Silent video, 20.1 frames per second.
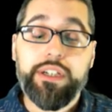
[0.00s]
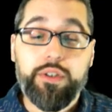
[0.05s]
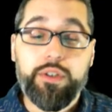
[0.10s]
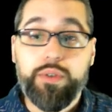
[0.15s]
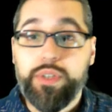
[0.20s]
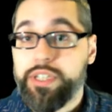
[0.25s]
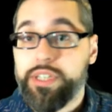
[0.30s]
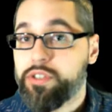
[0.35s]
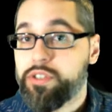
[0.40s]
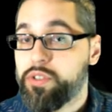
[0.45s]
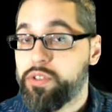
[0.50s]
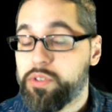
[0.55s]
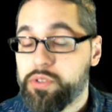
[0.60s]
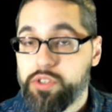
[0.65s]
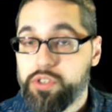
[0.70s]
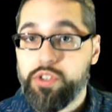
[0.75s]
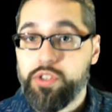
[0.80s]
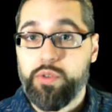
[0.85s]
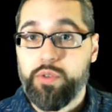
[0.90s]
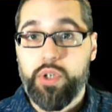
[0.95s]
You can
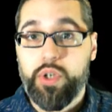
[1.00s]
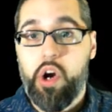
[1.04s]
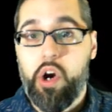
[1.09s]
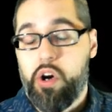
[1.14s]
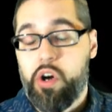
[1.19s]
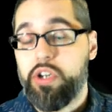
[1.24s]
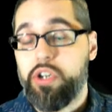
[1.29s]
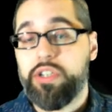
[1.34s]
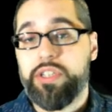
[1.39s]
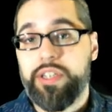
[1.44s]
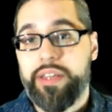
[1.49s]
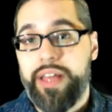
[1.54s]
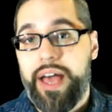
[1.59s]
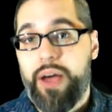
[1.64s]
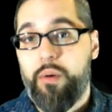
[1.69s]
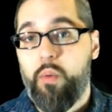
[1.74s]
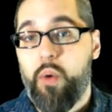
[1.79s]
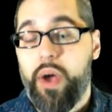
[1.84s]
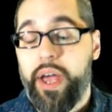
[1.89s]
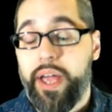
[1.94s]
introduce new cards in
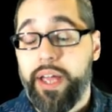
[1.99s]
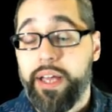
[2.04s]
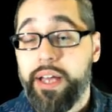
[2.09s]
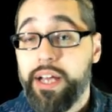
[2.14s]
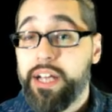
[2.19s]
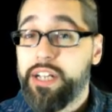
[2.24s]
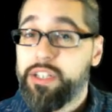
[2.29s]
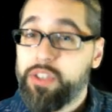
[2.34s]
that way.